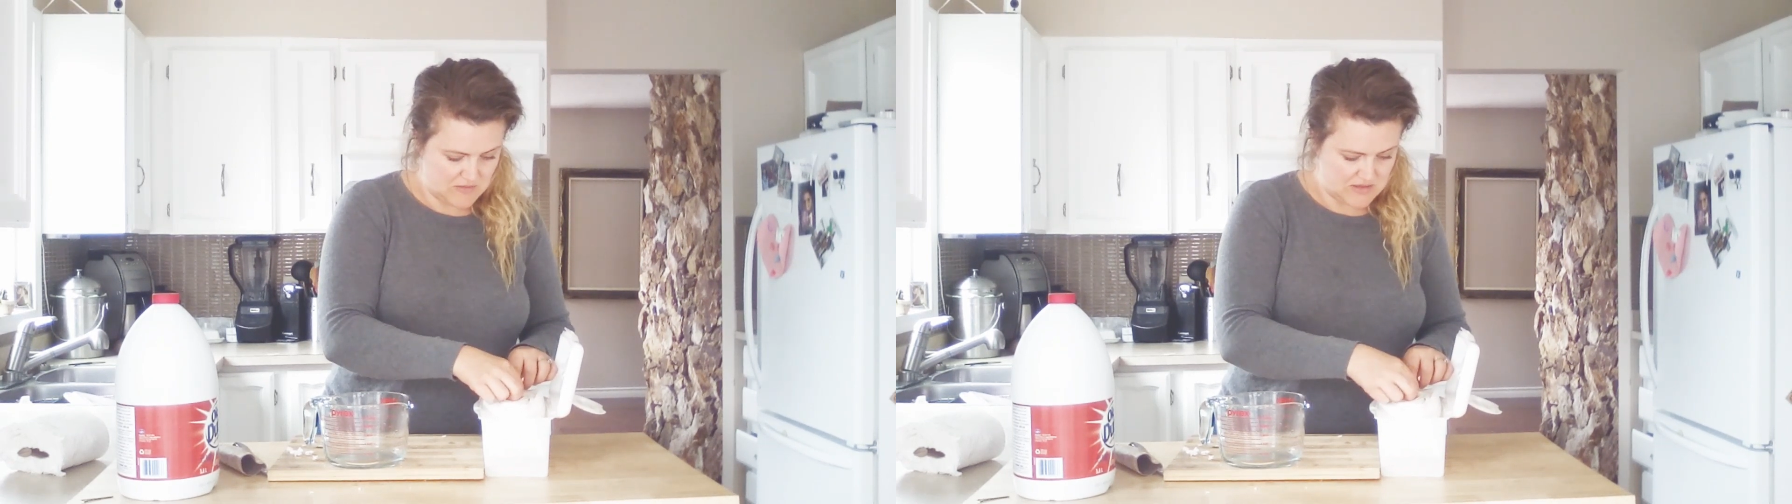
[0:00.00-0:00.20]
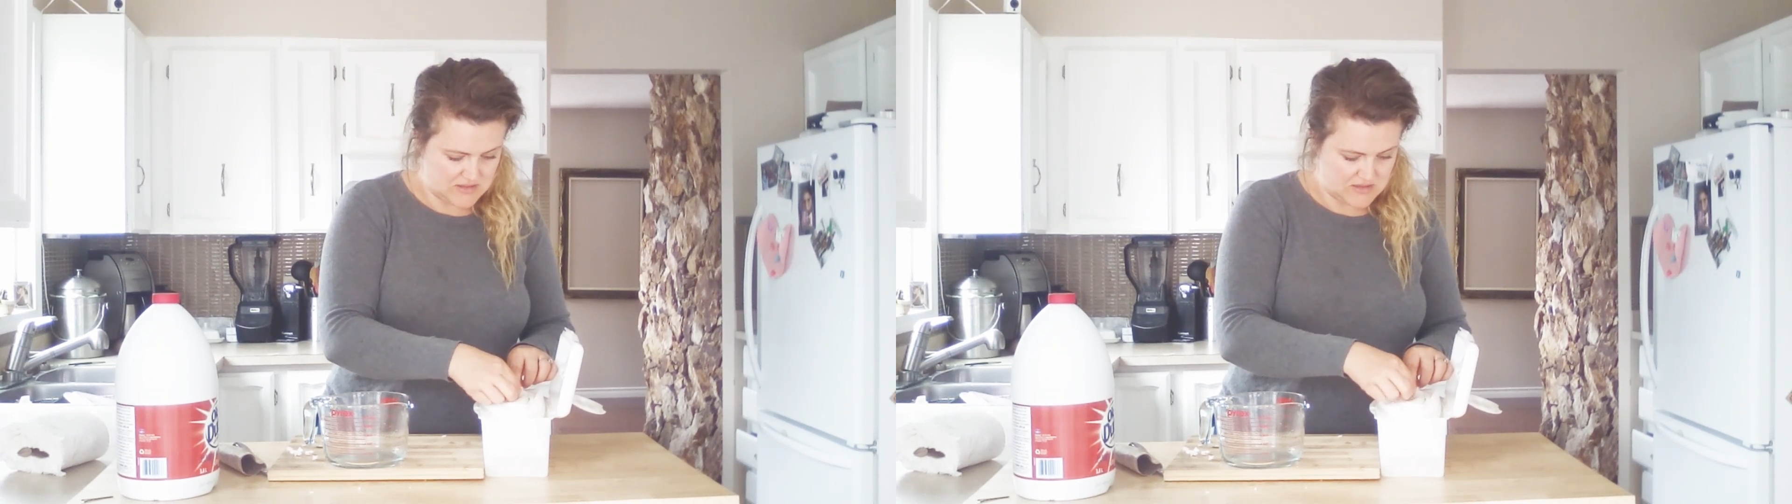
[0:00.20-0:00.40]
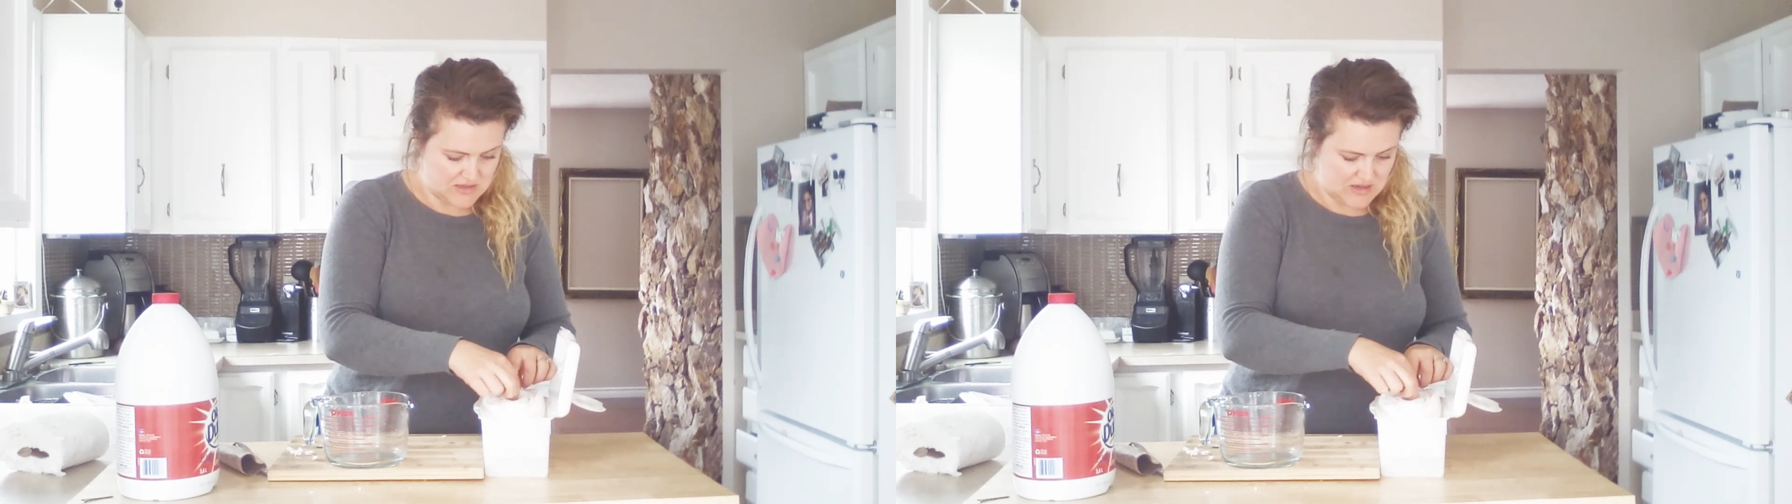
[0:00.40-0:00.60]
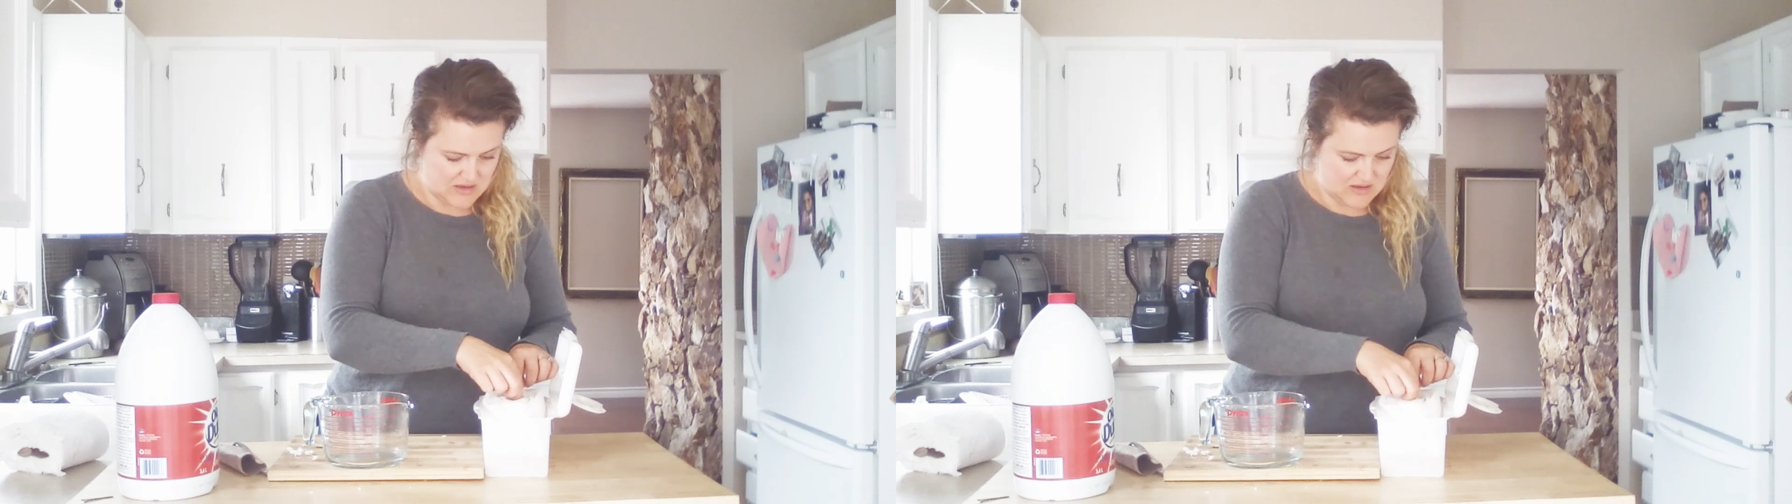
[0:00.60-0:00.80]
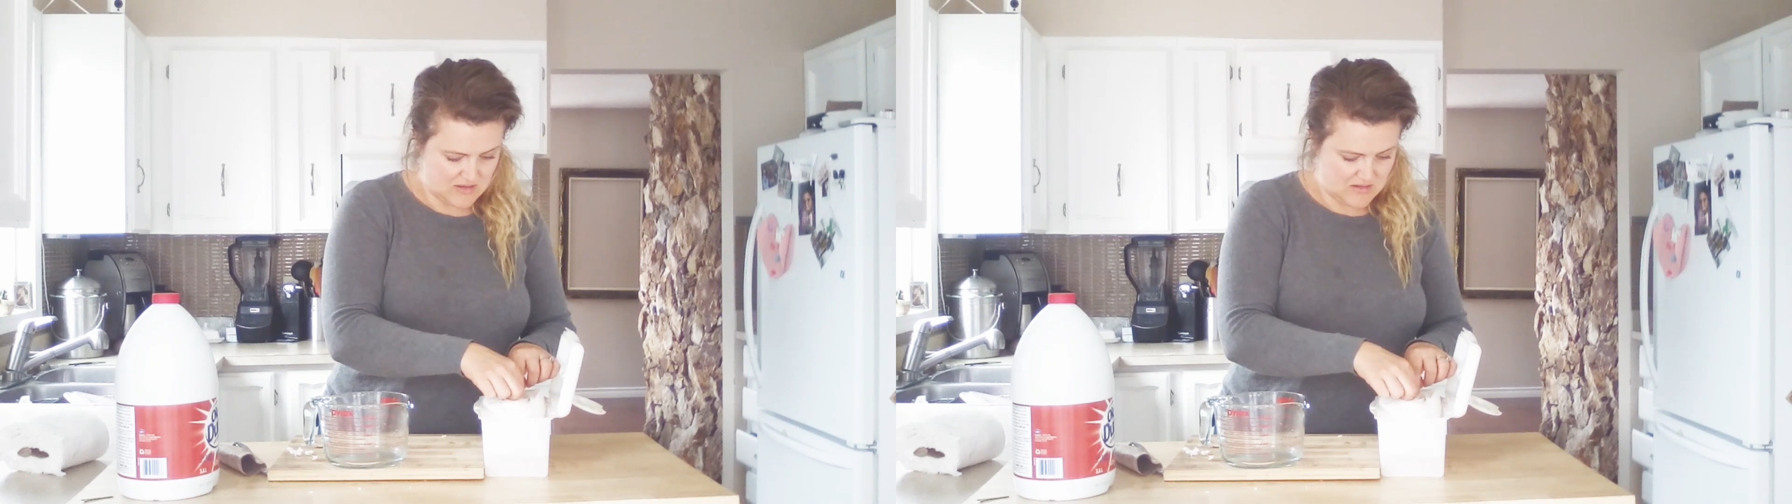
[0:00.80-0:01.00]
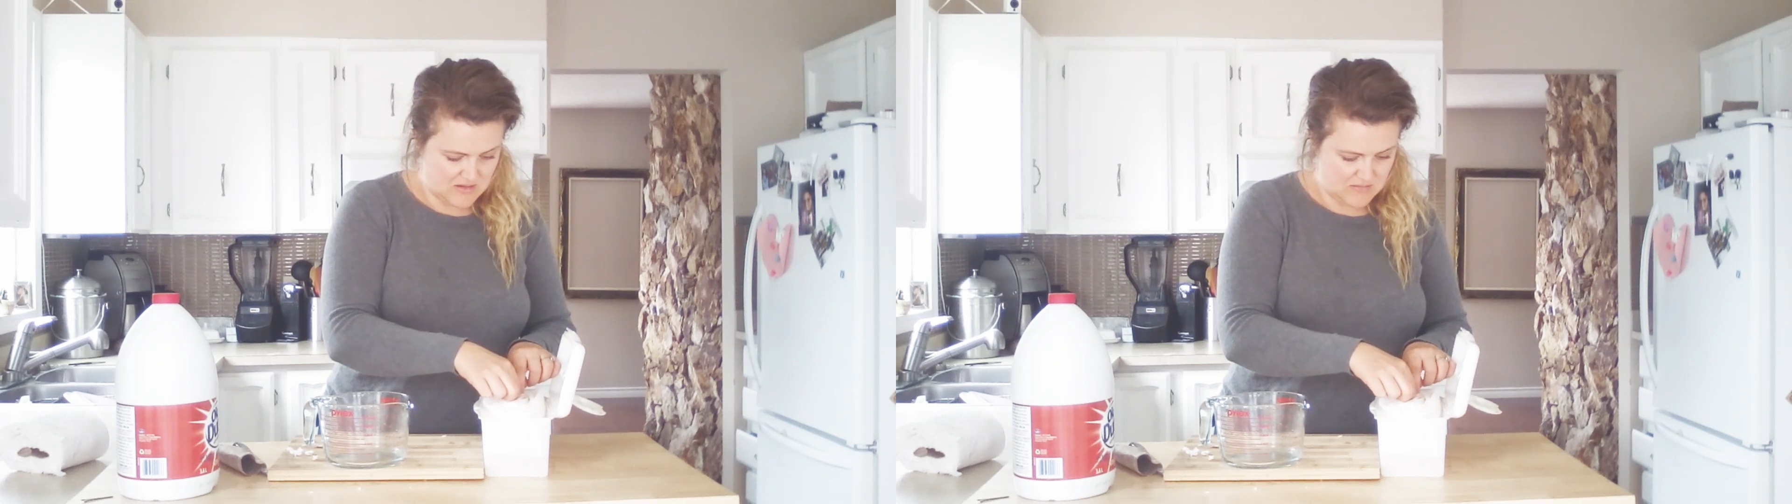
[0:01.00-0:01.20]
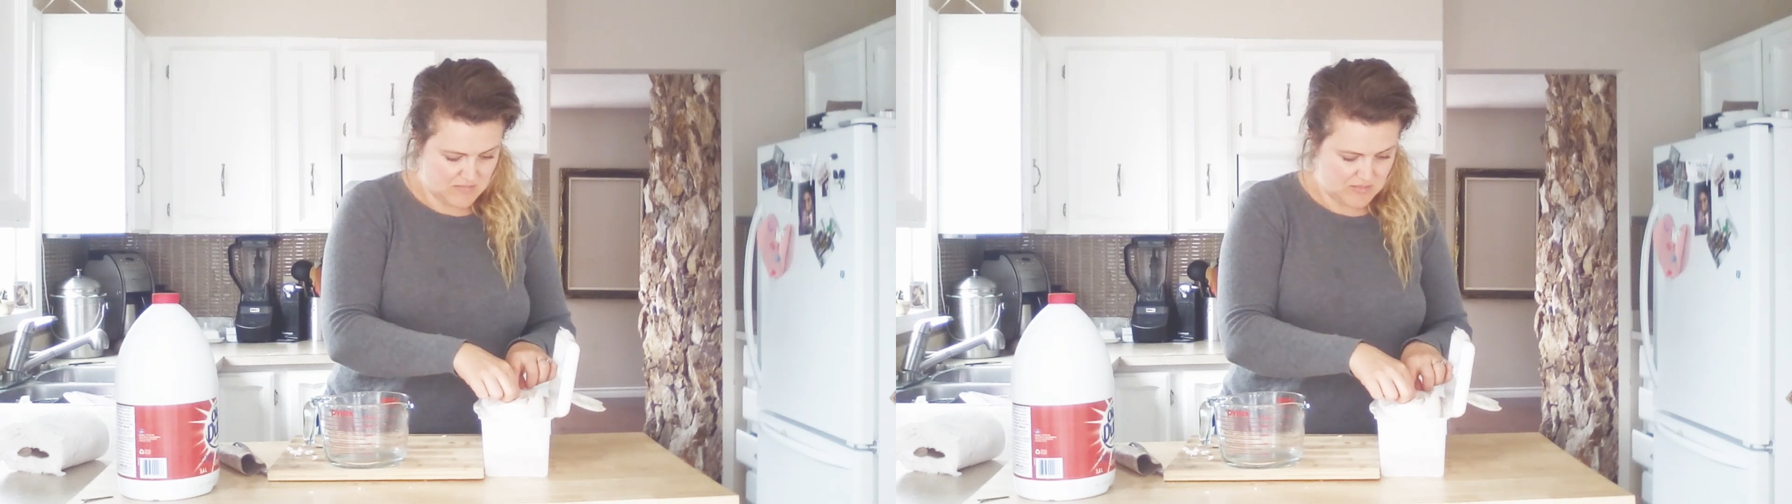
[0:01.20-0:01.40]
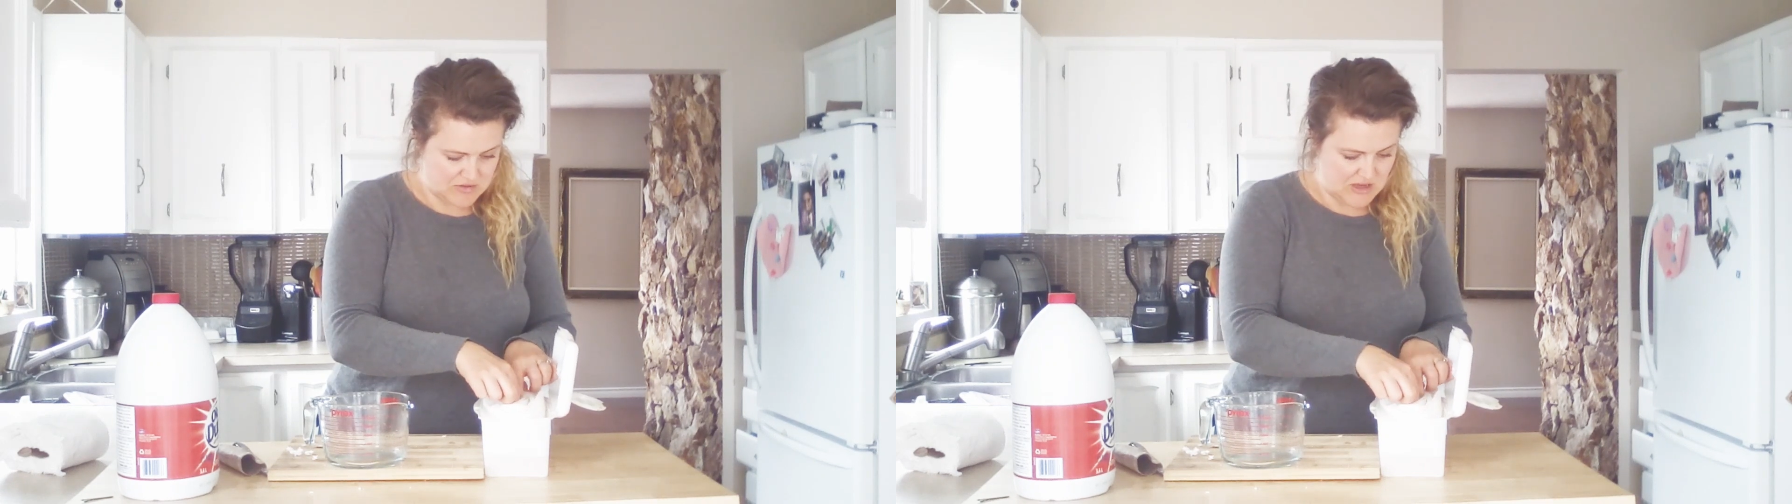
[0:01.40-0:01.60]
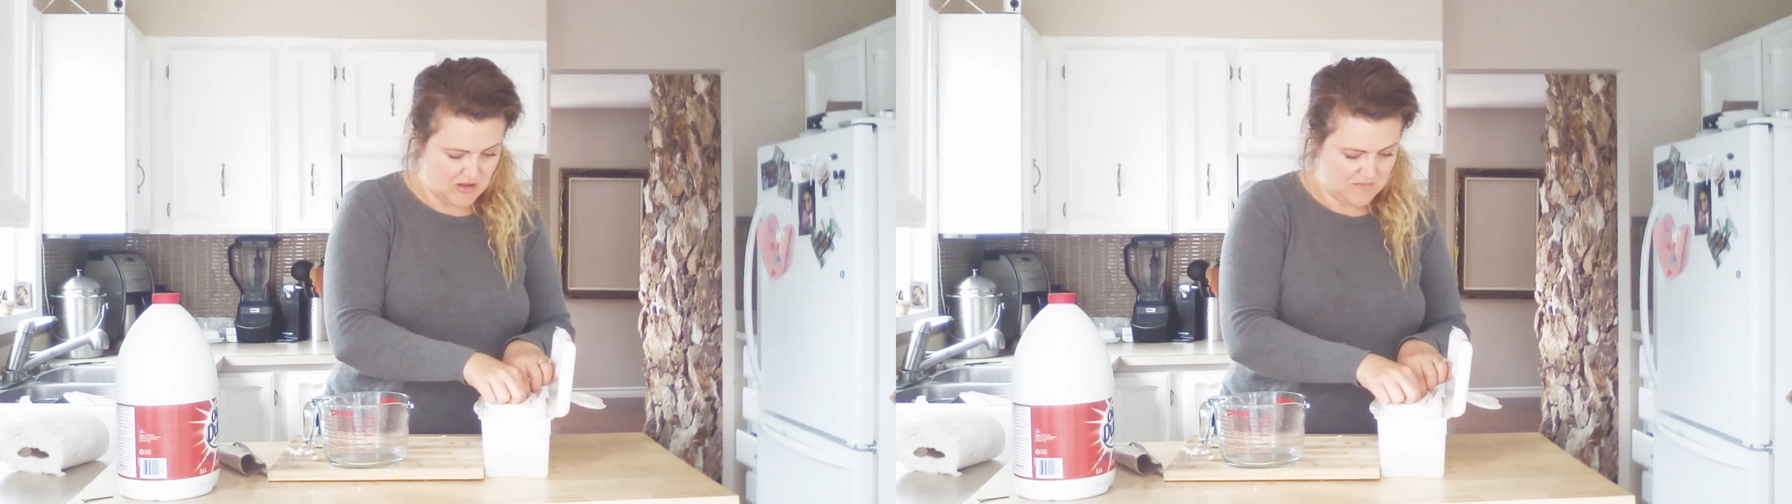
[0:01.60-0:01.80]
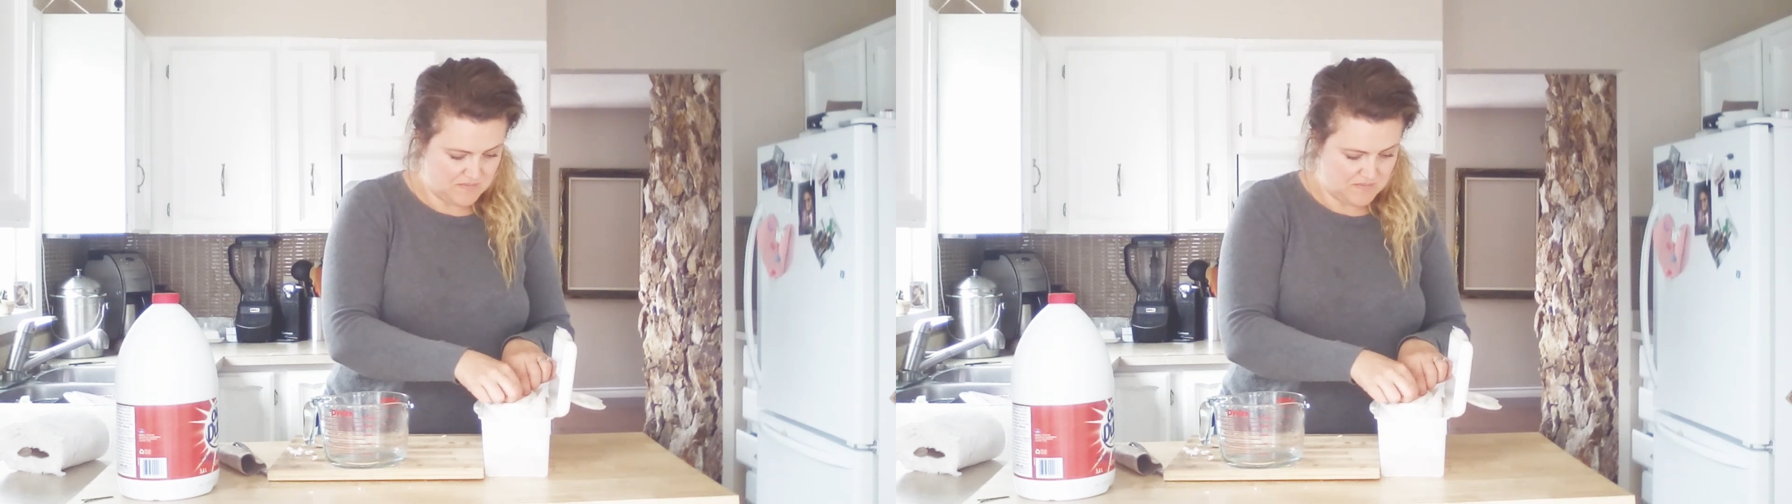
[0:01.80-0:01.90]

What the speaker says: this paper towel,